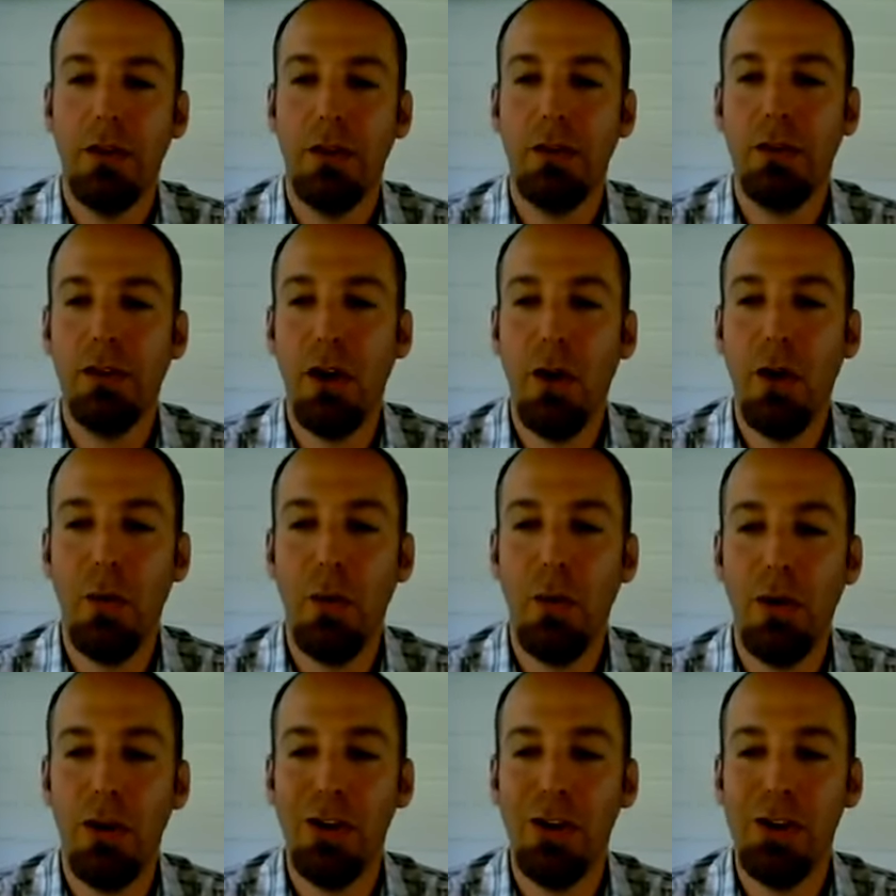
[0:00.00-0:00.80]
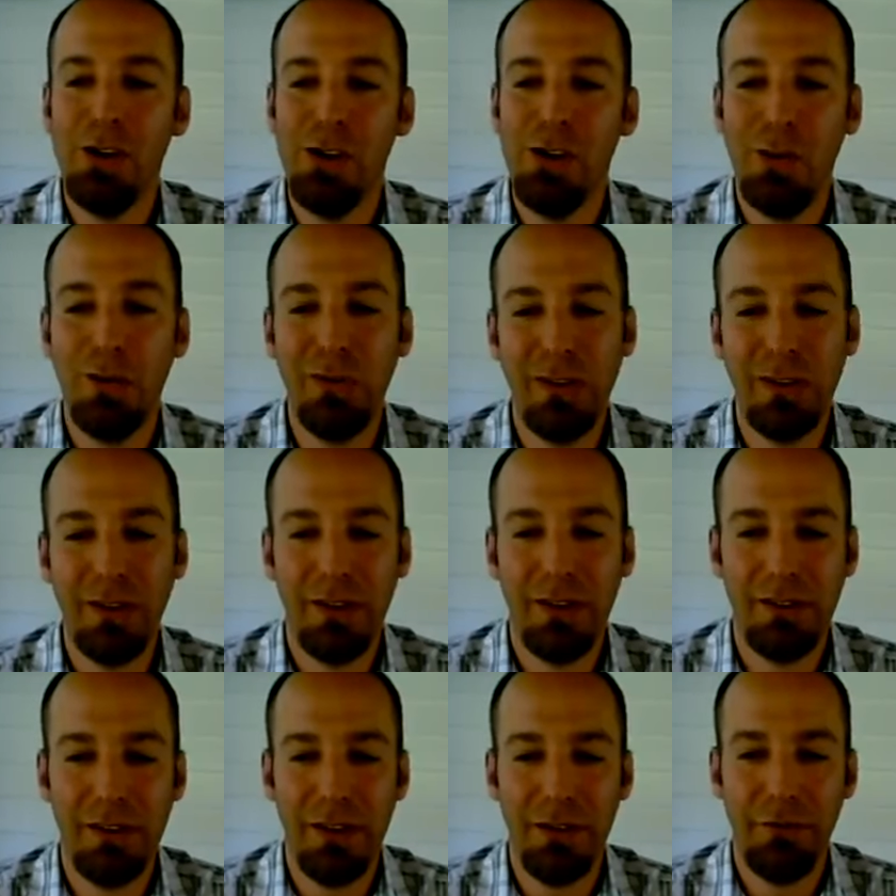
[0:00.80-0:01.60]
So using
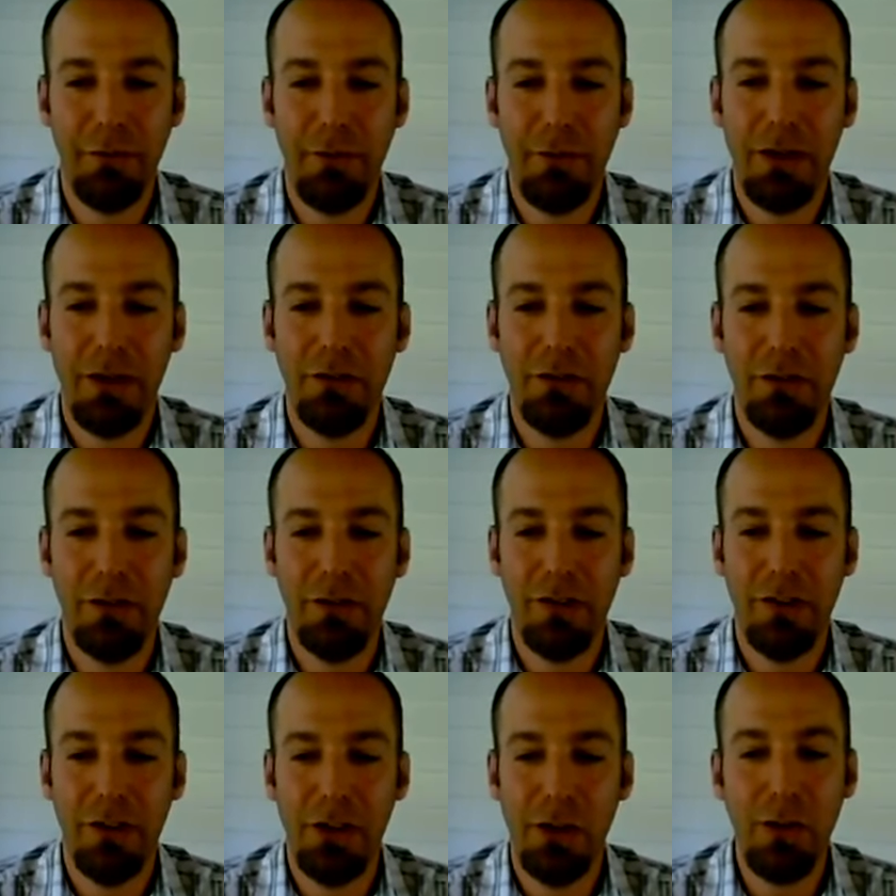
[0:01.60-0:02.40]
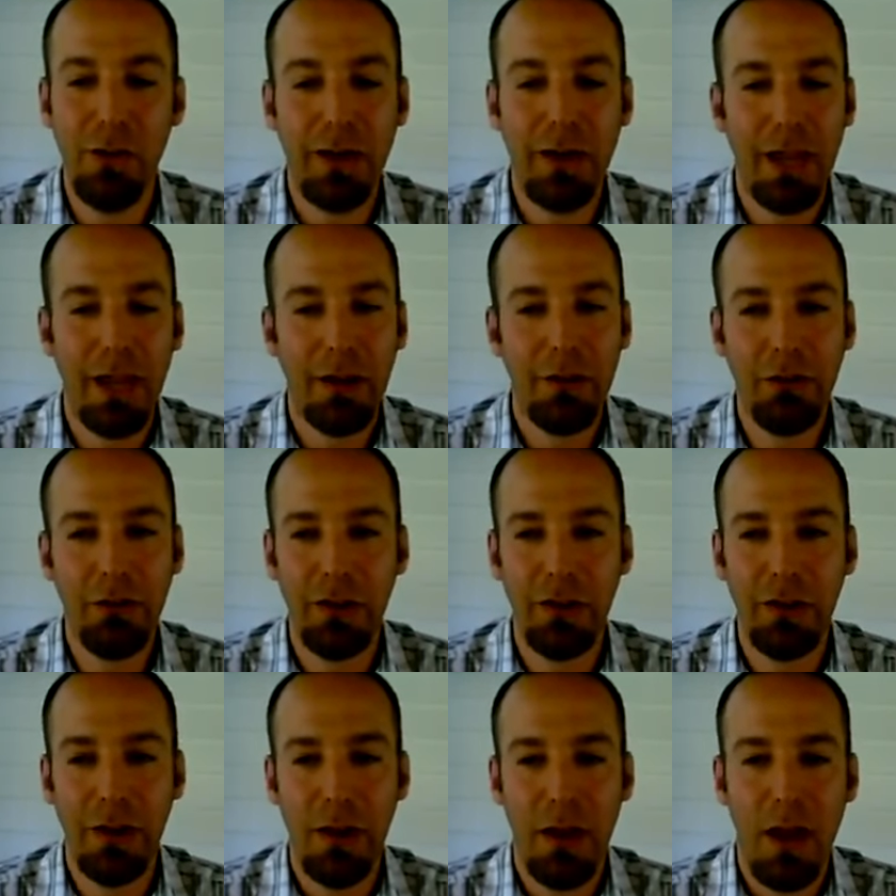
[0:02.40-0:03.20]
this information, you can
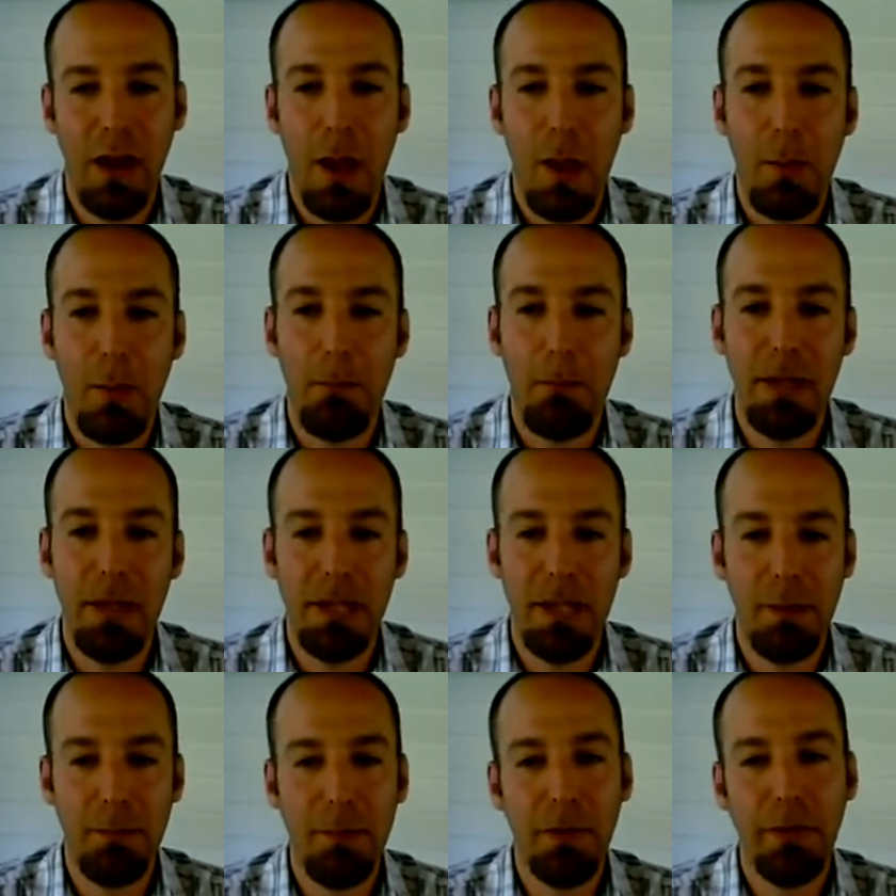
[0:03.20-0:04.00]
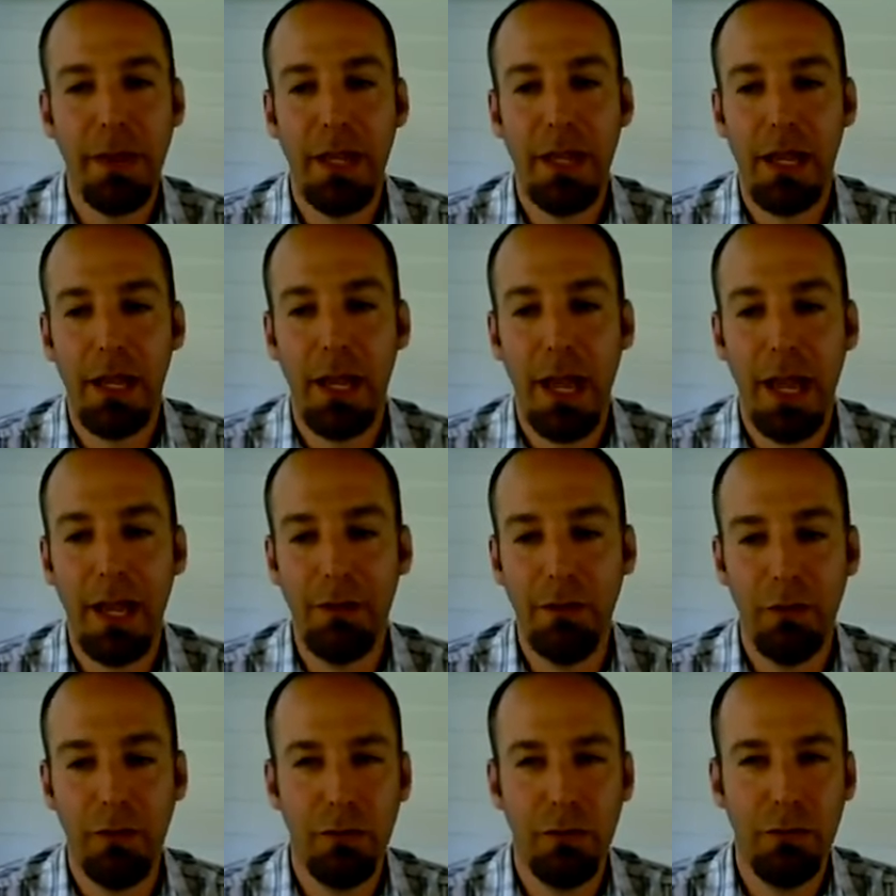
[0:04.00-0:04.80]
actually manipulate it
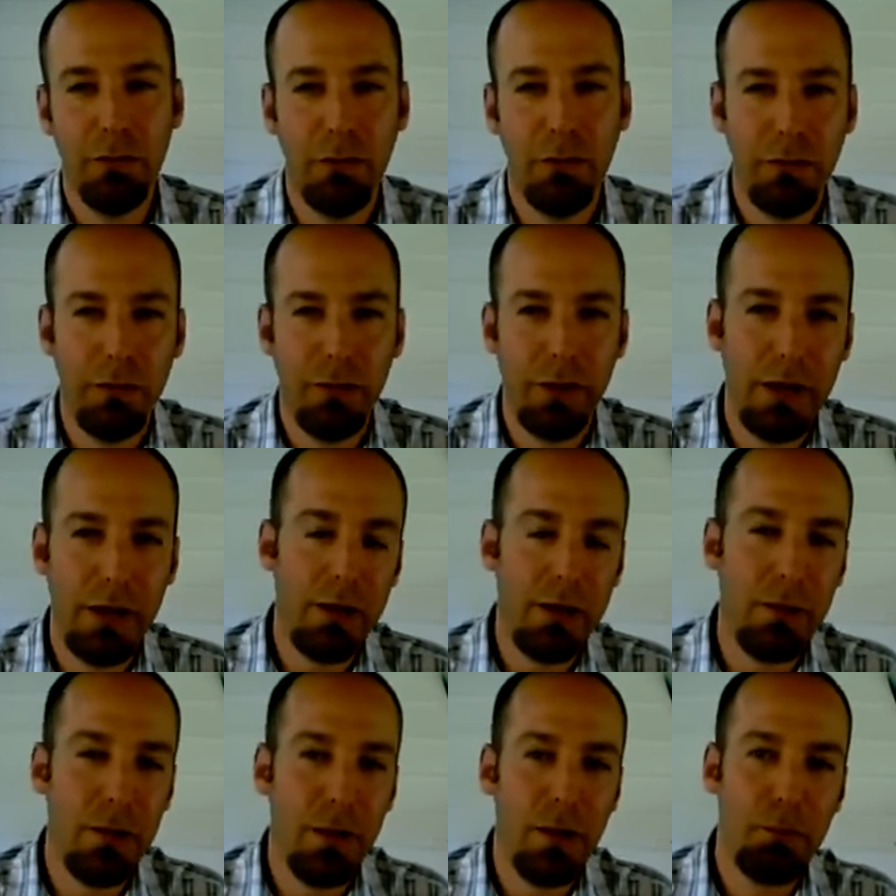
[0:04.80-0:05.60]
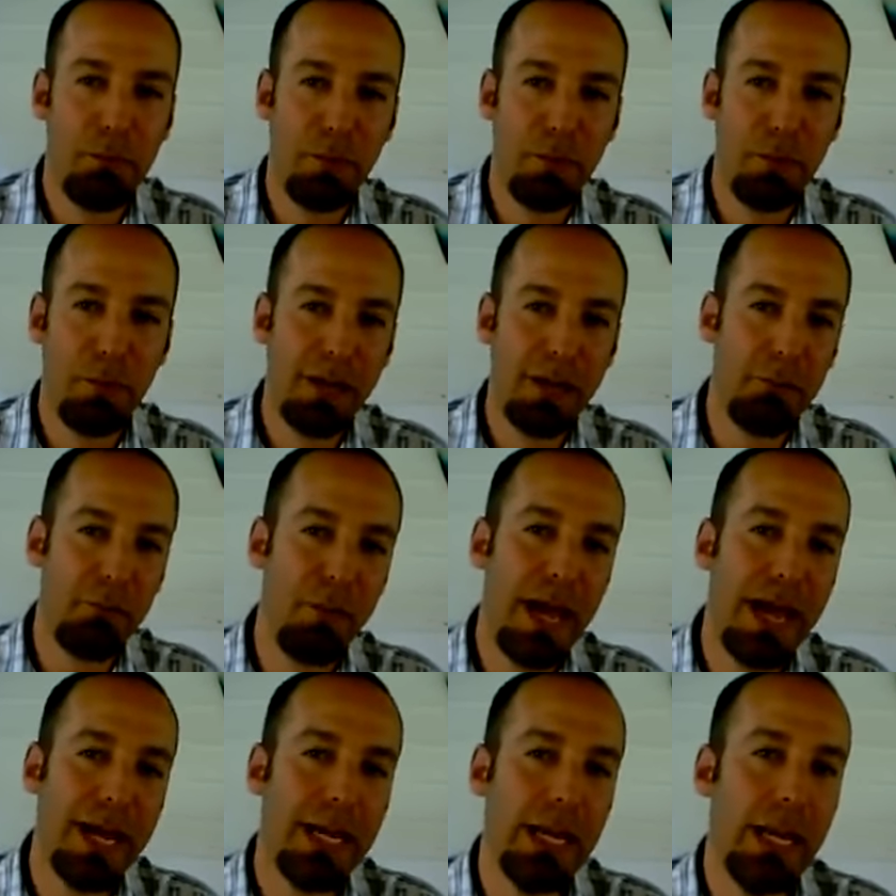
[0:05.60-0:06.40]
and bring it
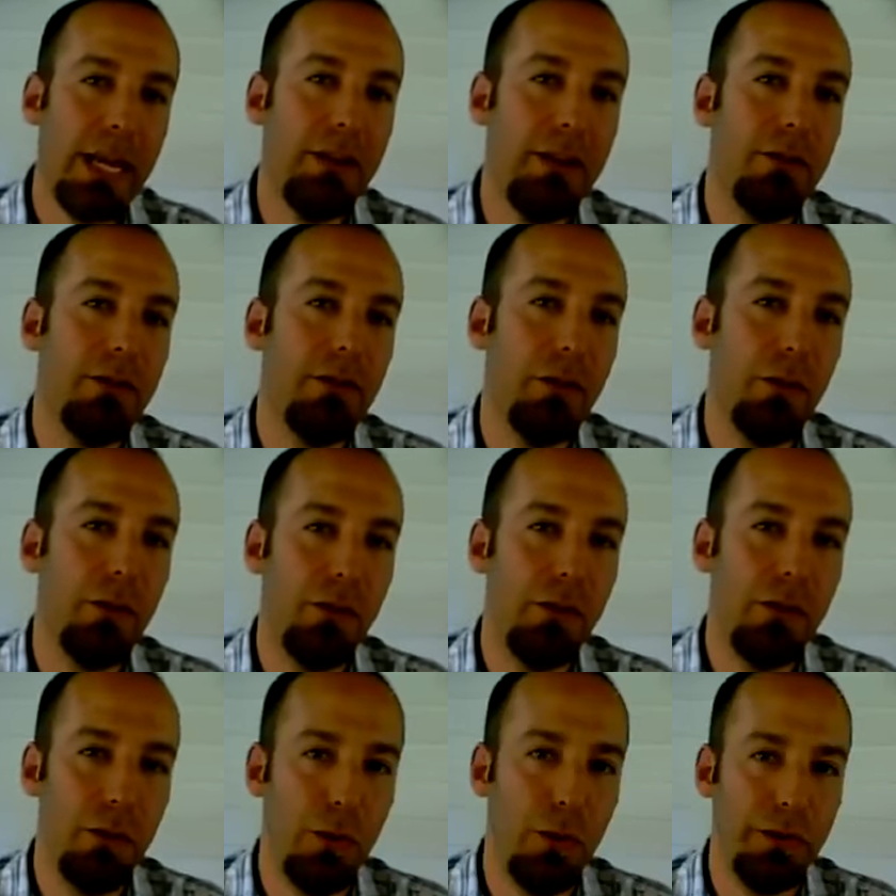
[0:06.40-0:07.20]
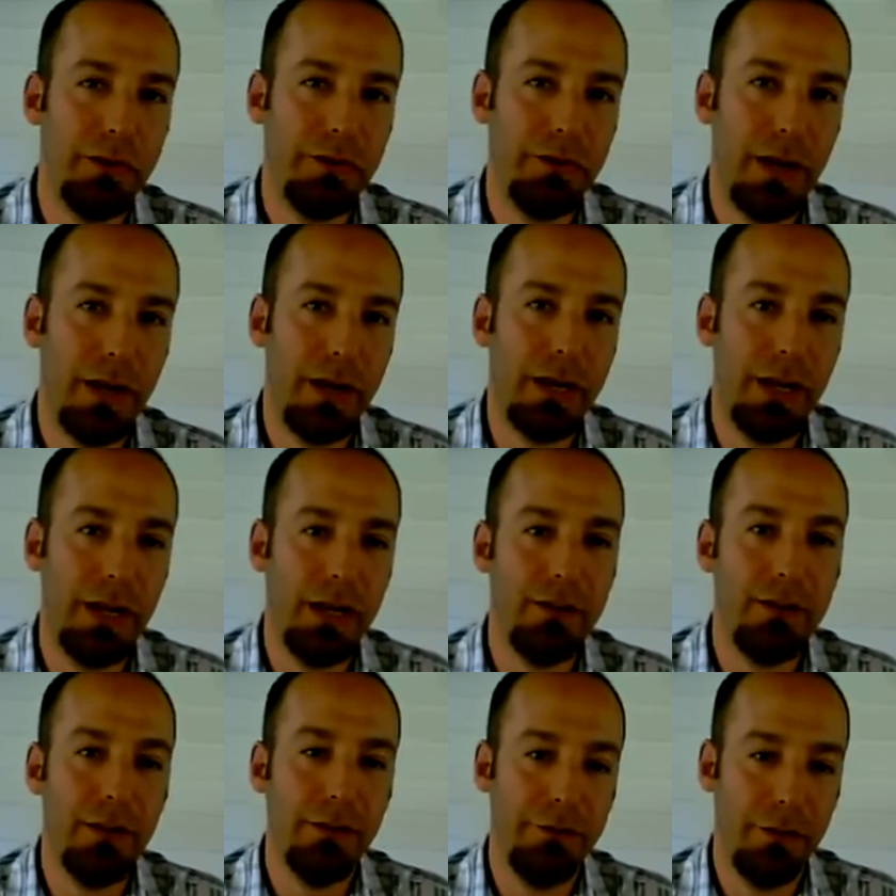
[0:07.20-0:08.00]
back into your site
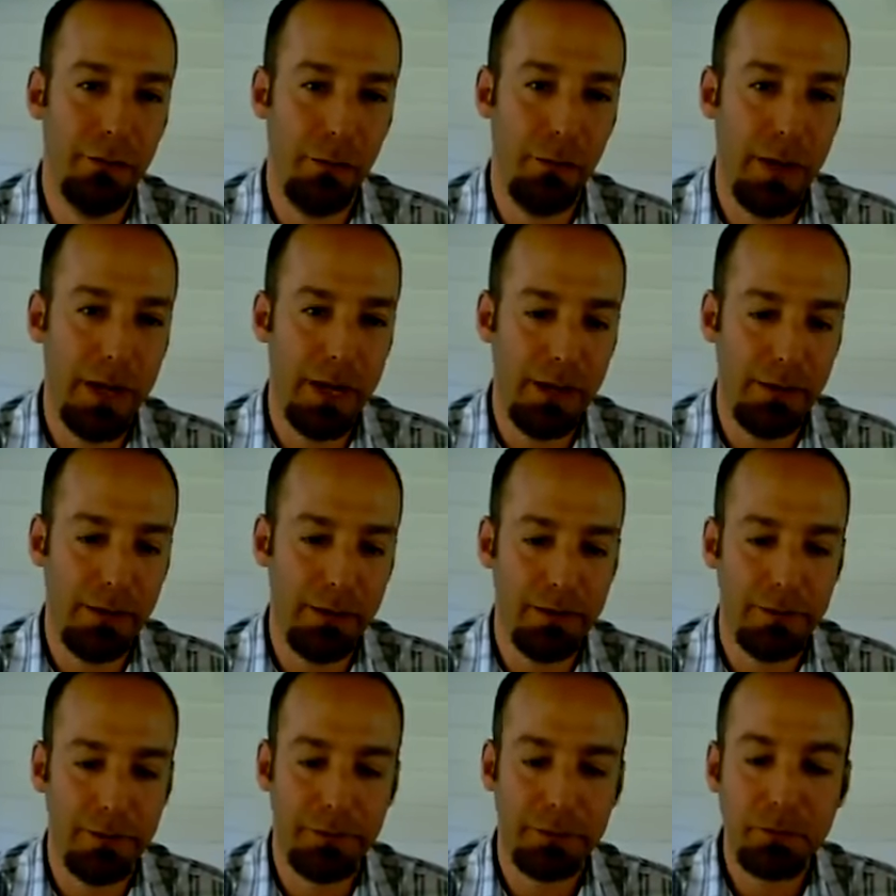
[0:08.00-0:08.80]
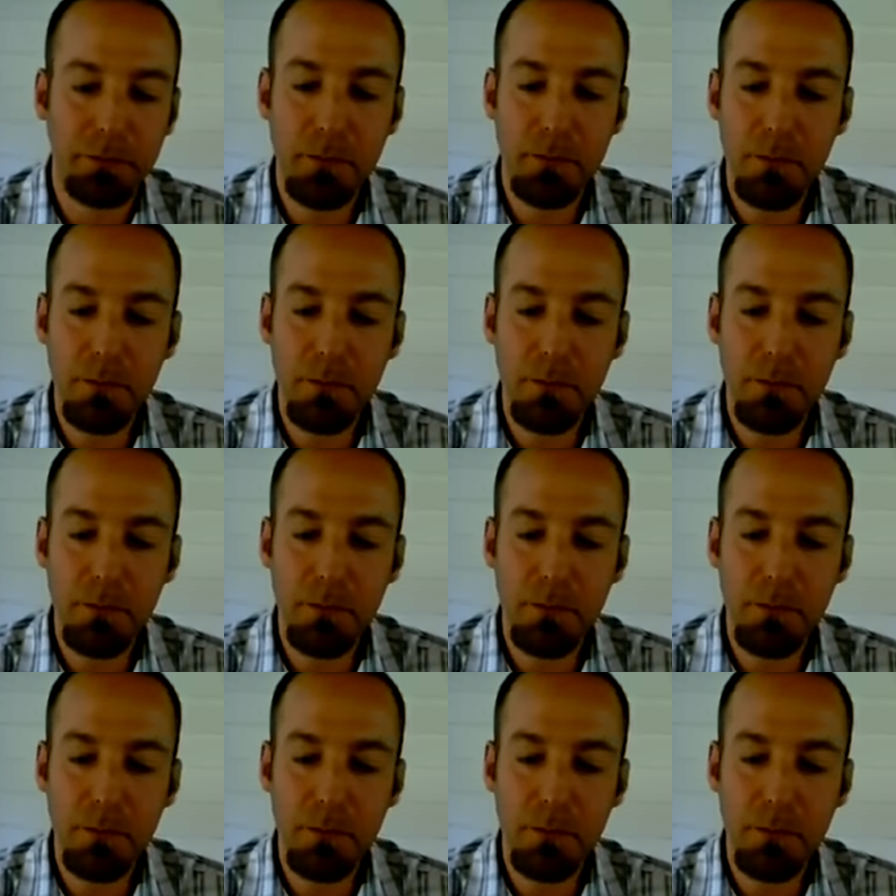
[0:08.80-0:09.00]
in different ways.